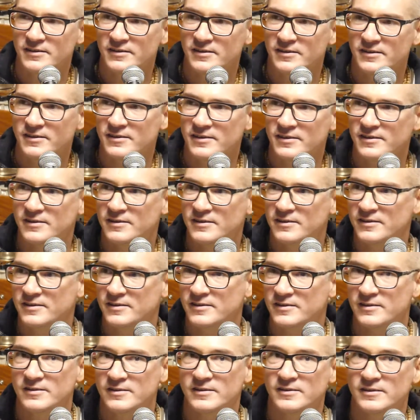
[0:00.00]
a
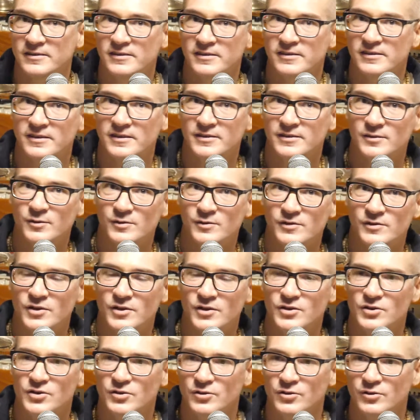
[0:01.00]

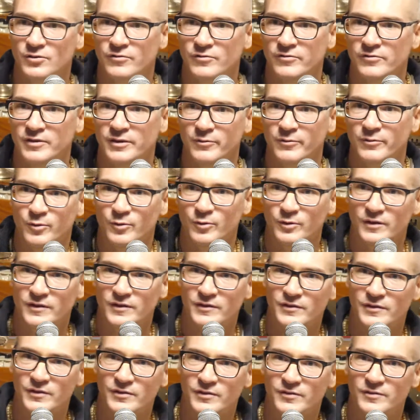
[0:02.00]
association of
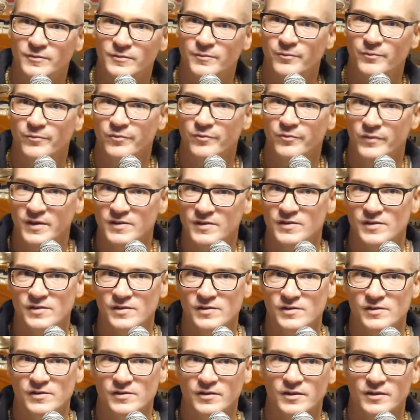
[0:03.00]
devotees. This
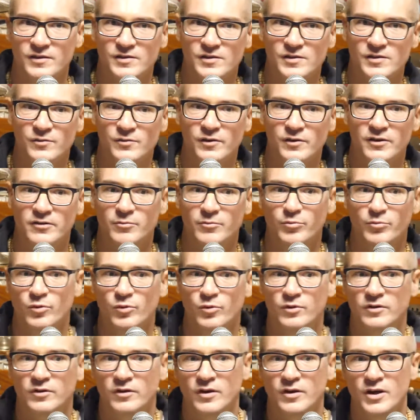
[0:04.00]
is very
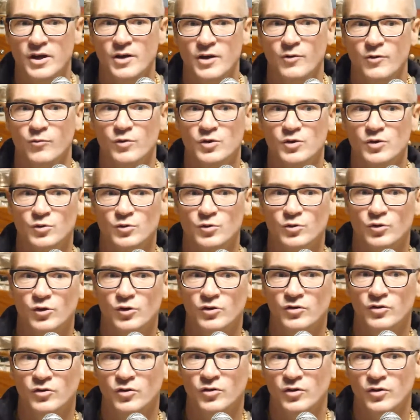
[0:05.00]
important. We should not